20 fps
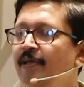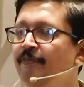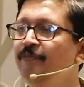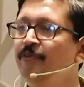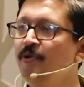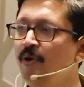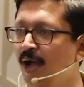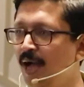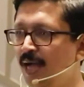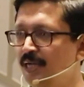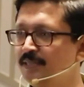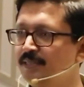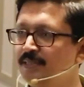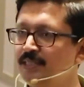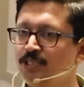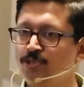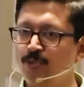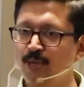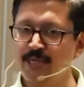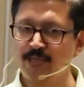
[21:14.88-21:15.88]
if you ask
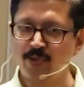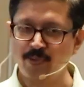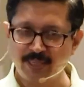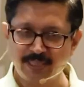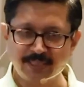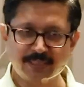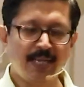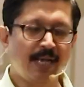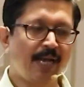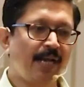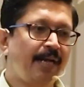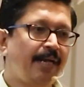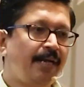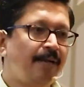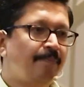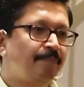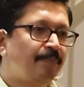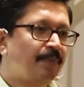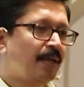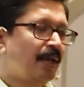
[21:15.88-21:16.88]
the student to decide,
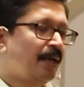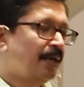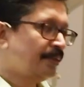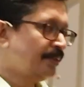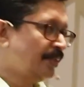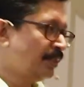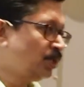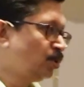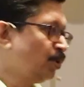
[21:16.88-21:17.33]
the